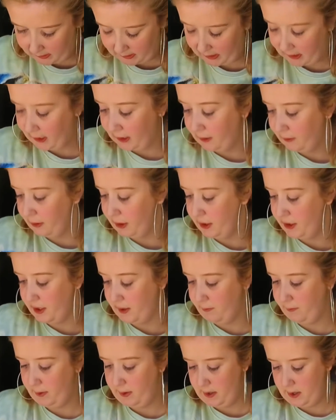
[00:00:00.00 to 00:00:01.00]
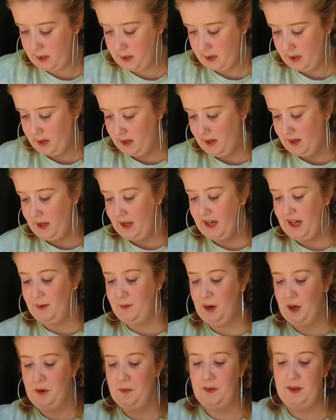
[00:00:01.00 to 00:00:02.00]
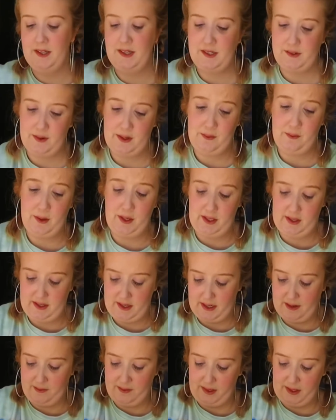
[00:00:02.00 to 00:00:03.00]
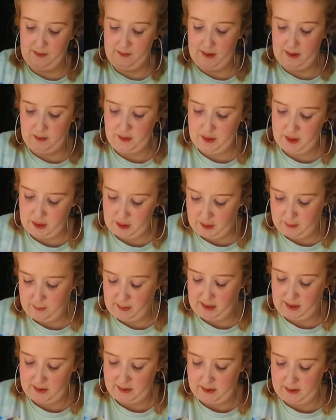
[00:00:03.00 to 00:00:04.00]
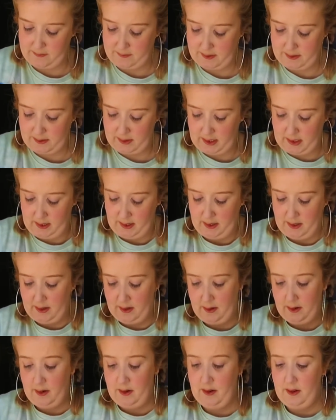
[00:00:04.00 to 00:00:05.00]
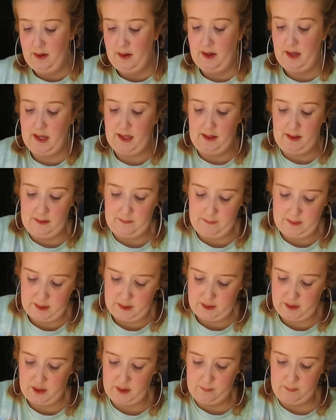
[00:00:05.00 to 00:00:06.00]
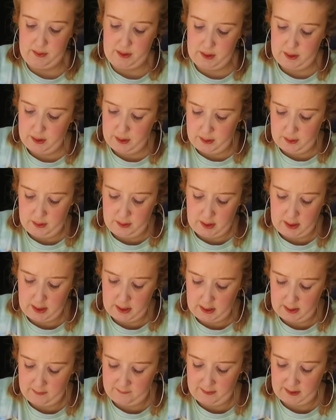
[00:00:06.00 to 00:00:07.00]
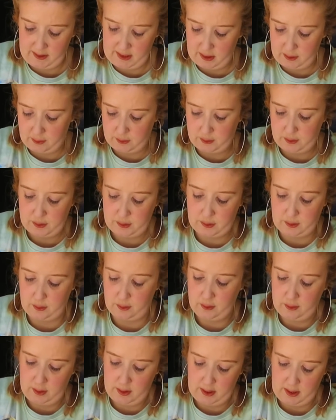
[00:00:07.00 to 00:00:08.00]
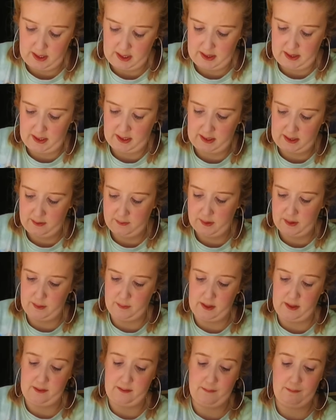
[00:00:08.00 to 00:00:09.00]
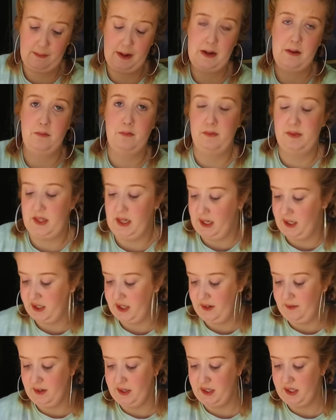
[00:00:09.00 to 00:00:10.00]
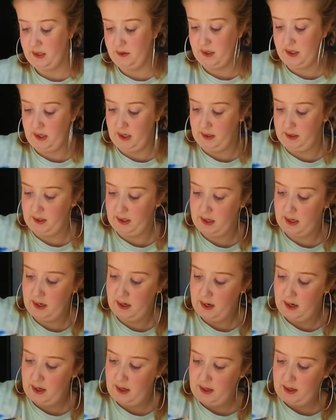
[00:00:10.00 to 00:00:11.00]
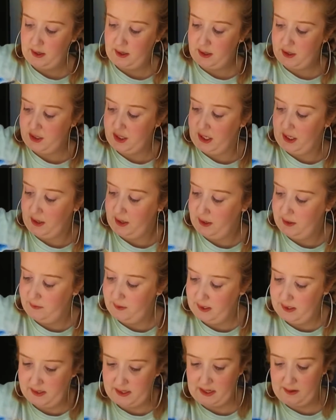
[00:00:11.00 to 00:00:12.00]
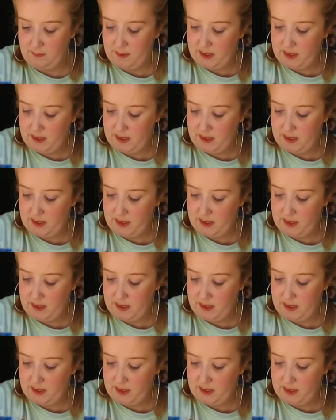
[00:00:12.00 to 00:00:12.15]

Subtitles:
kangaroo jumper. I'm hoping this one worked out really well too, because obviously I love this jumper too. Very old school. I think it was one of Mum's actually when she was younger, because she goes with the same